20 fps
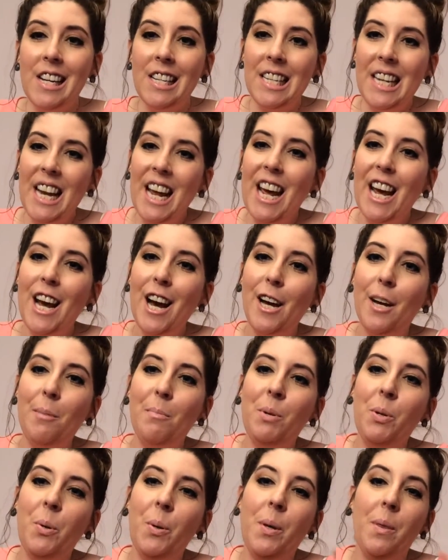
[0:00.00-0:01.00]
Today I
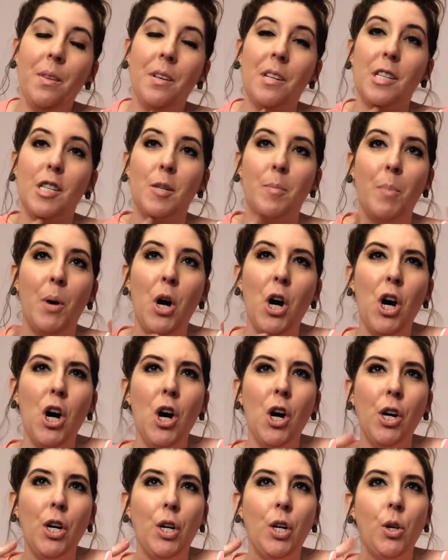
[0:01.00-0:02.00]
am doing the
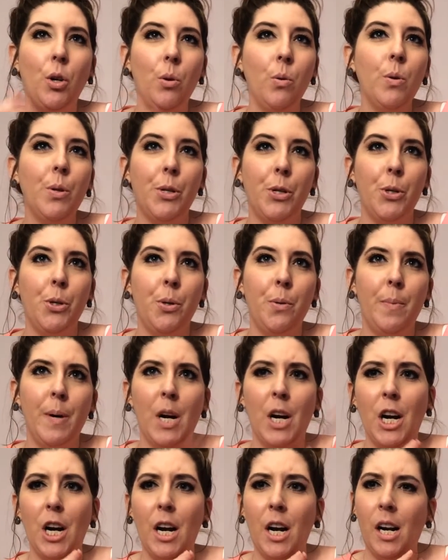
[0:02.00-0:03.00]
small
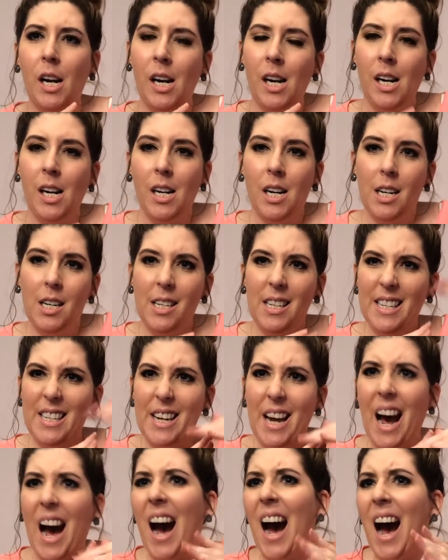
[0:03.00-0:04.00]
YouTuber
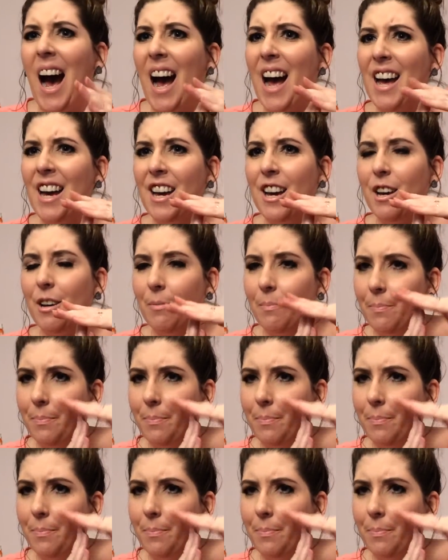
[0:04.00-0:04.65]
tag.